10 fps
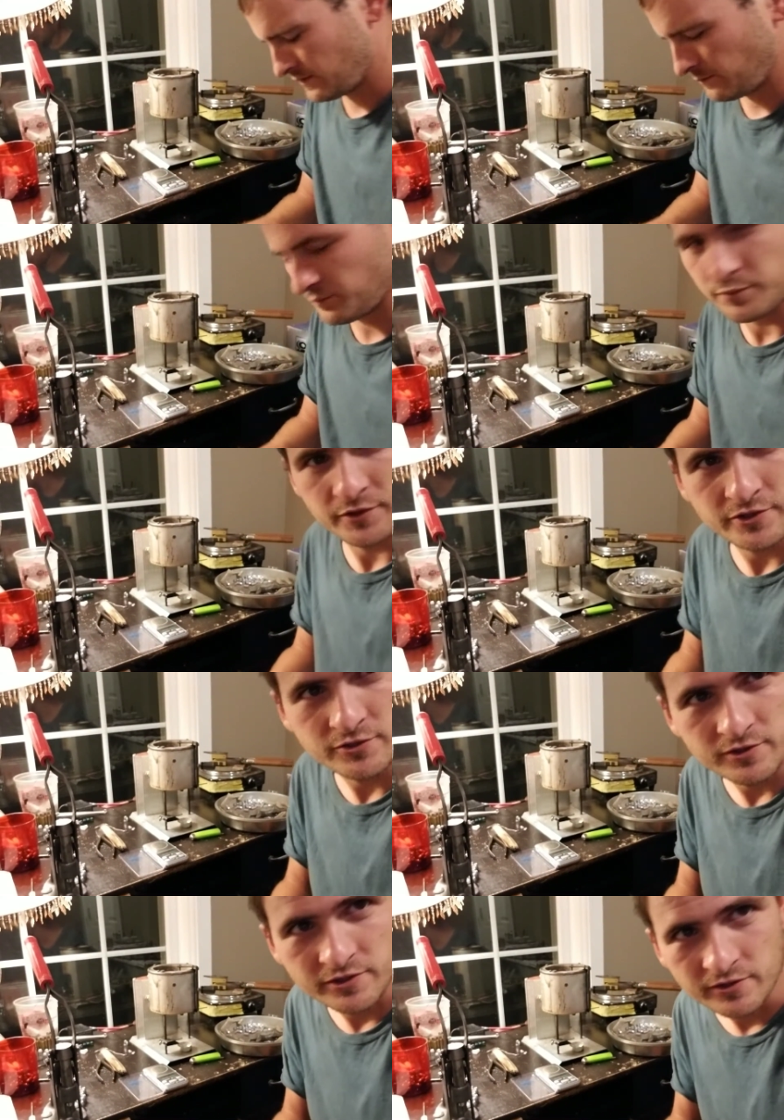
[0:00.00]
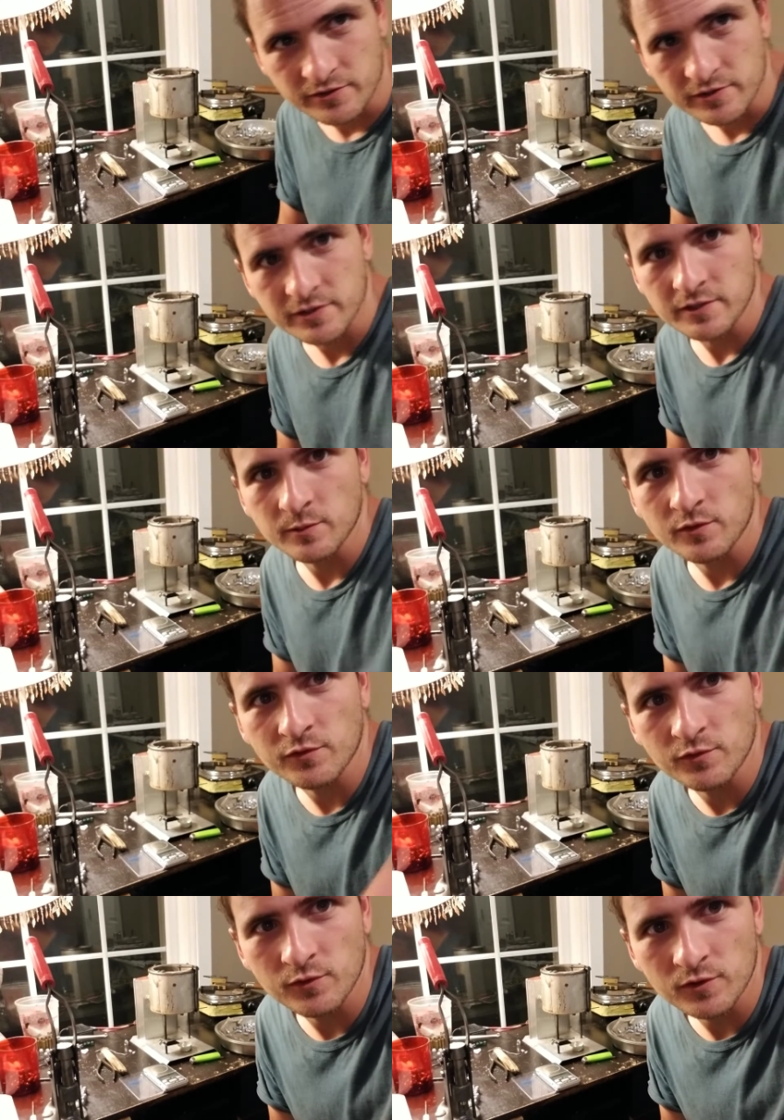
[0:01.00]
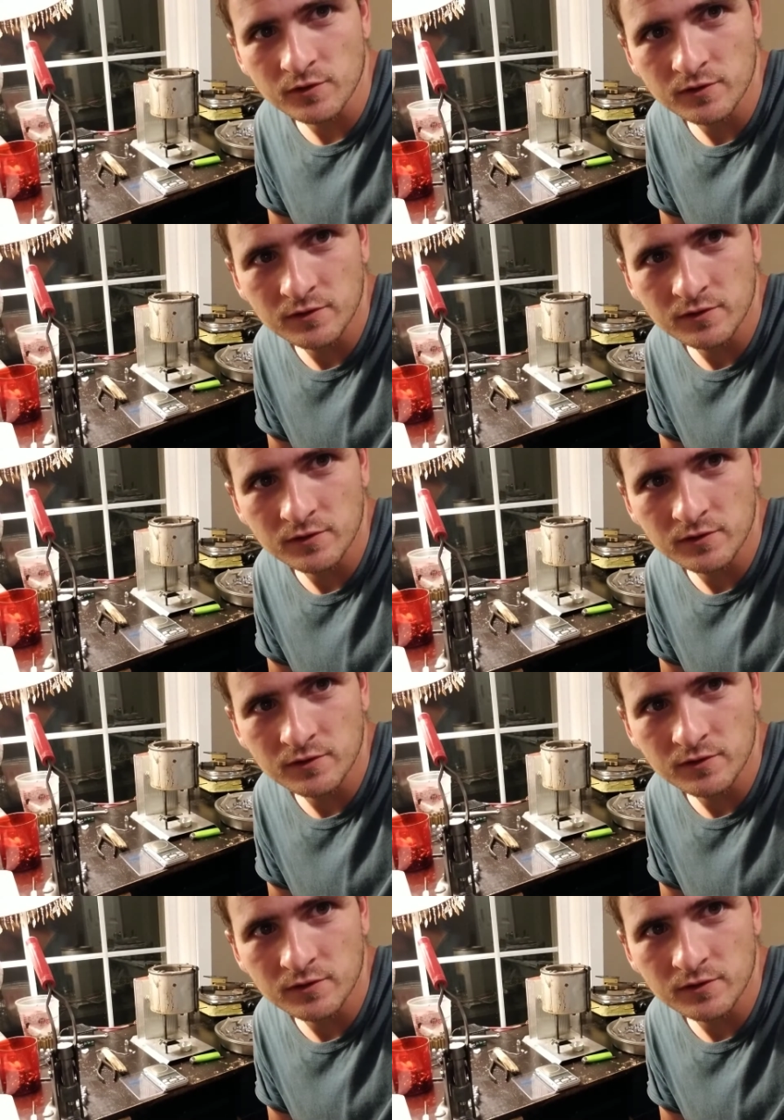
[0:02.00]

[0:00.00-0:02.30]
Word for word: I'm pretty sure I showed this to you before.